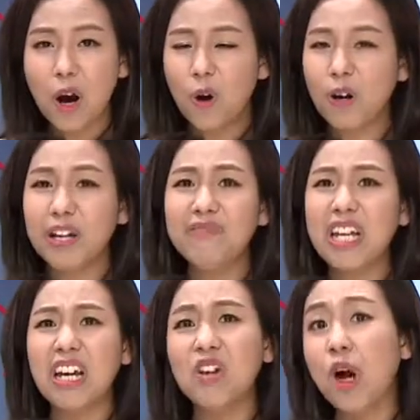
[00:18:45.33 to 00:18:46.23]
or if they
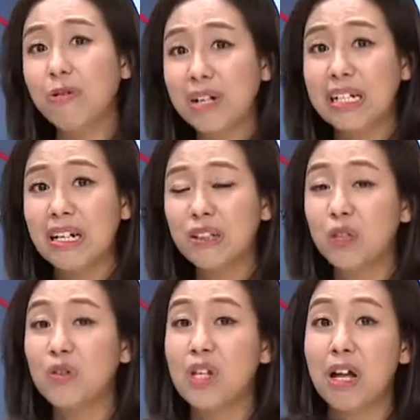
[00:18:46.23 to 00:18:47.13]
cannot read it, you
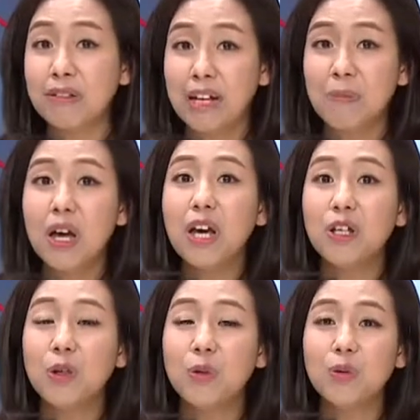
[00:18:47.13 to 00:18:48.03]
tell them,
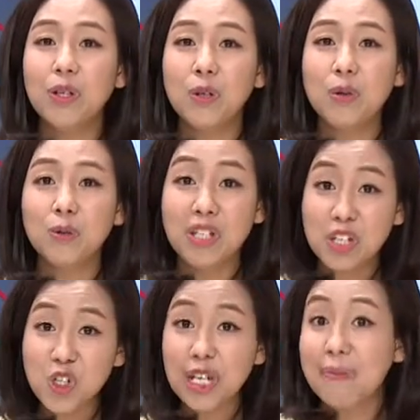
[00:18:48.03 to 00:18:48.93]
you
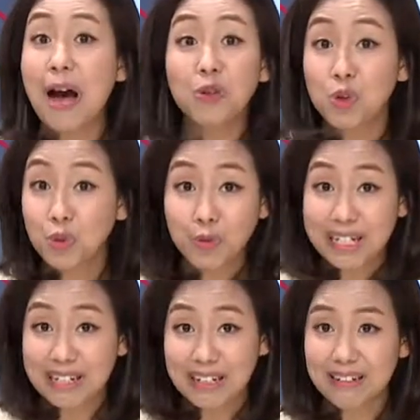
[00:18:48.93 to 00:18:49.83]
teach them how to
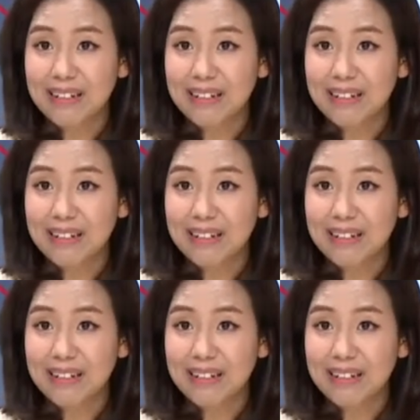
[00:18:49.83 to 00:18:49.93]
read it.